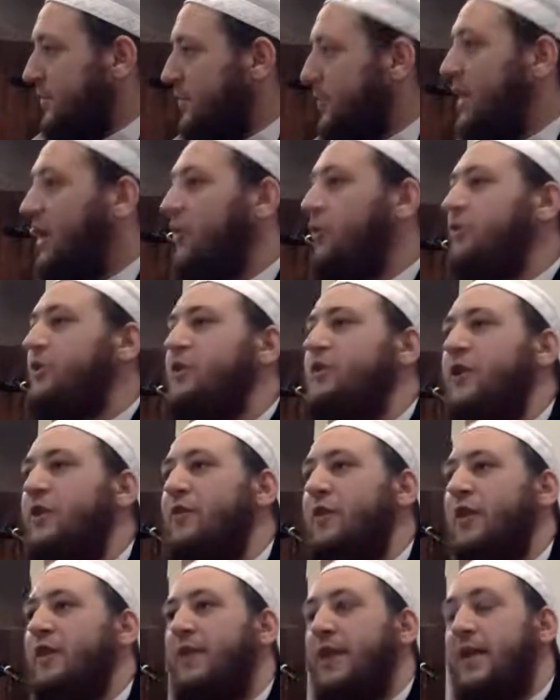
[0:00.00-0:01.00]
We are all
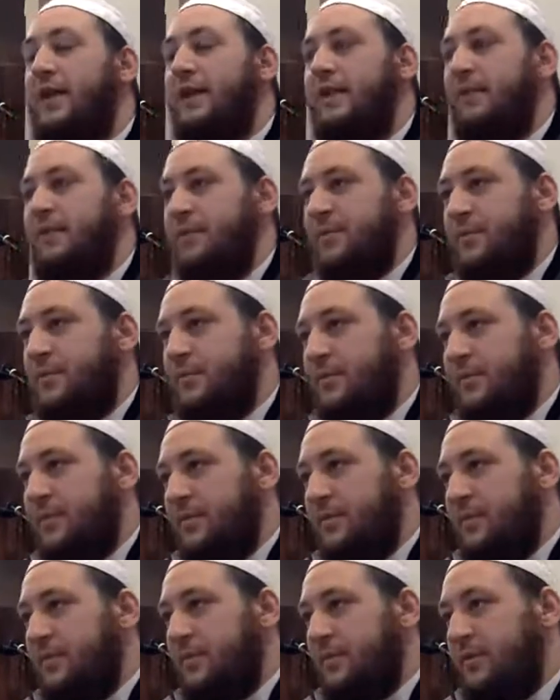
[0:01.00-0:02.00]
deserving of hell.
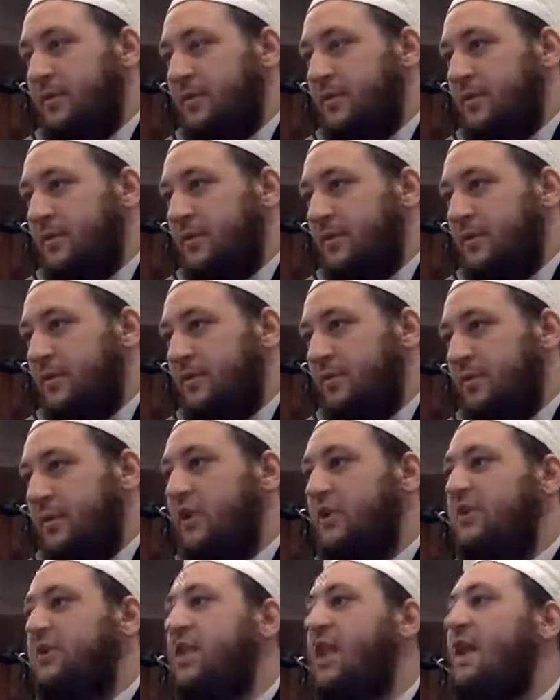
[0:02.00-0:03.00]

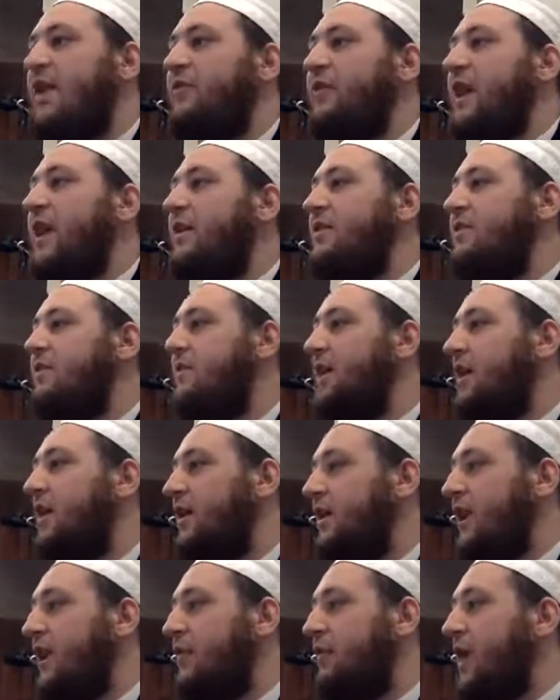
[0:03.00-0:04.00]
Because none
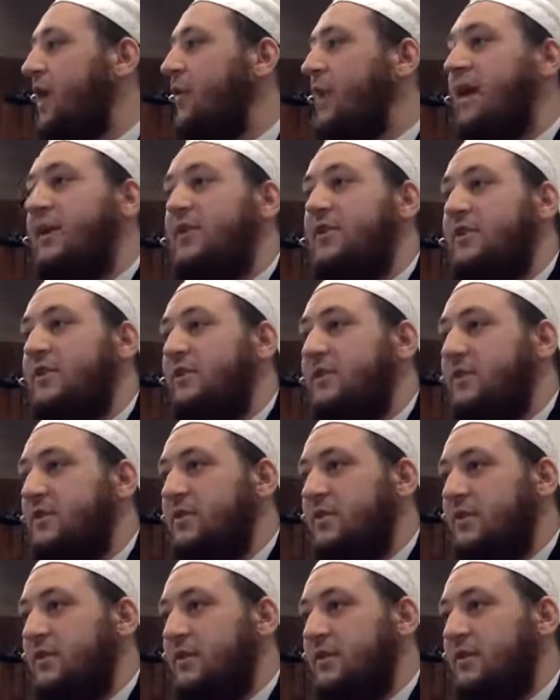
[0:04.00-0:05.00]
of our
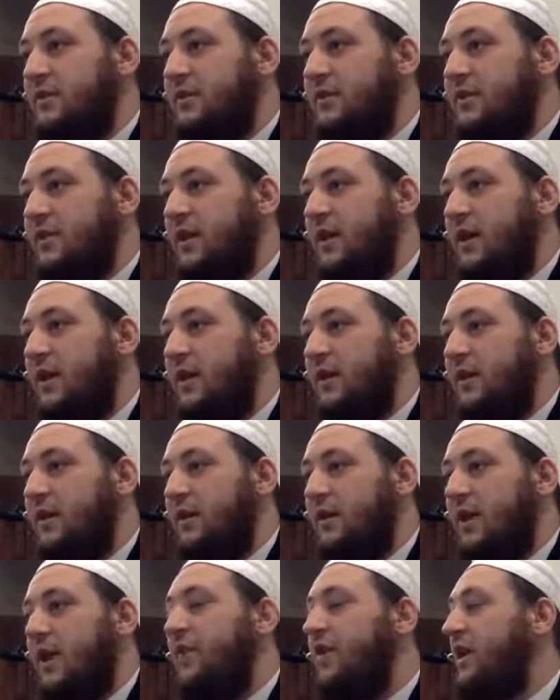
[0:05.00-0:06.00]
actions
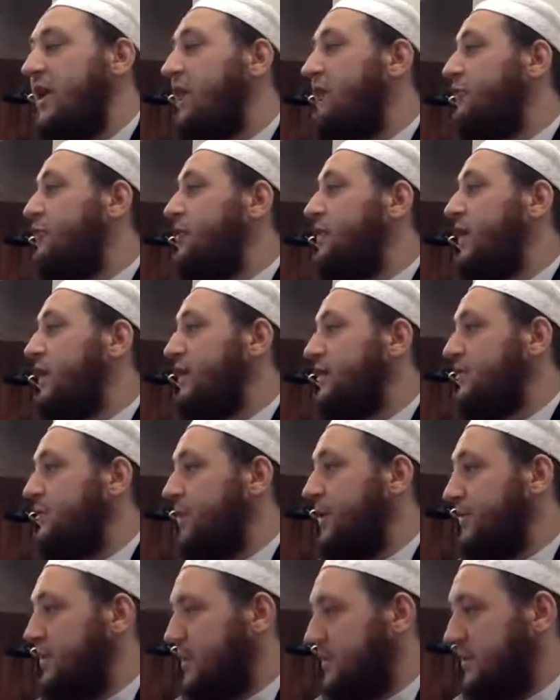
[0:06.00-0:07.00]
are enough to take us
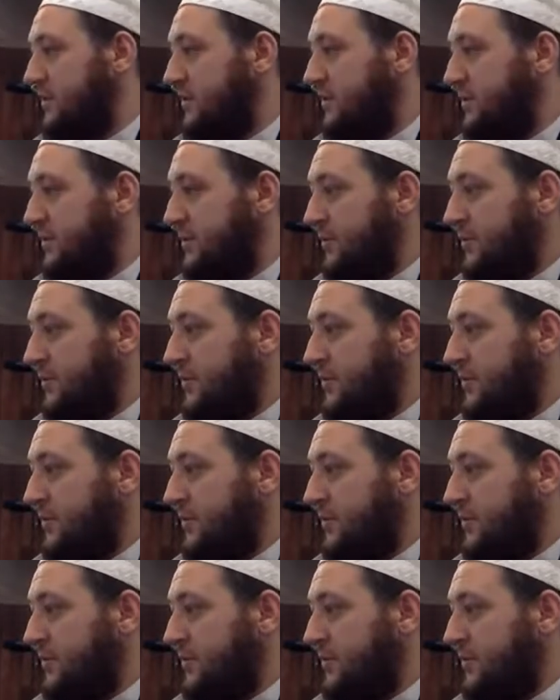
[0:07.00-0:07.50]
to paradise.